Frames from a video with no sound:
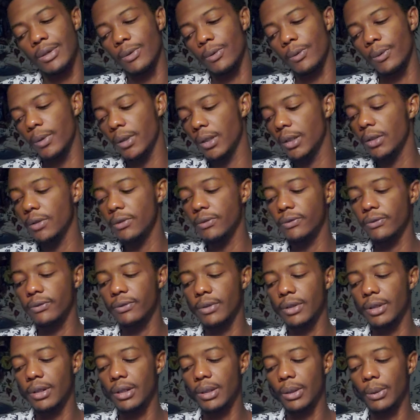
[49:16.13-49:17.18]
Queen
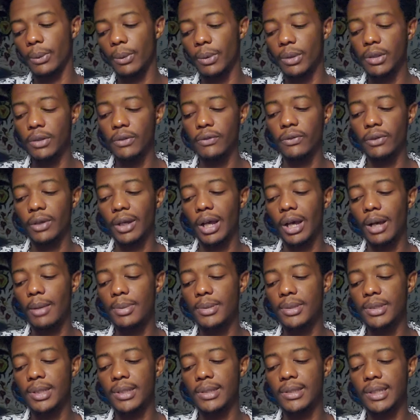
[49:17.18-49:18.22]
of
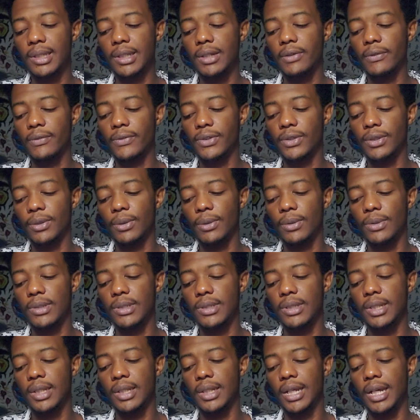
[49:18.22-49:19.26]
Cups, the Ten of Swords,
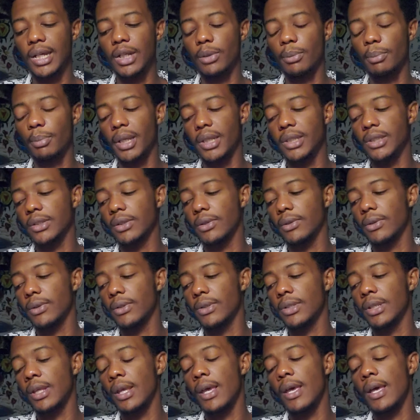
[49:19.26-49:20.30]
the Nine of
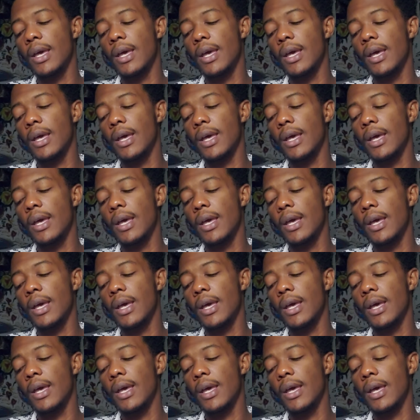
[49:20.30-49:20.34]
Pentacles.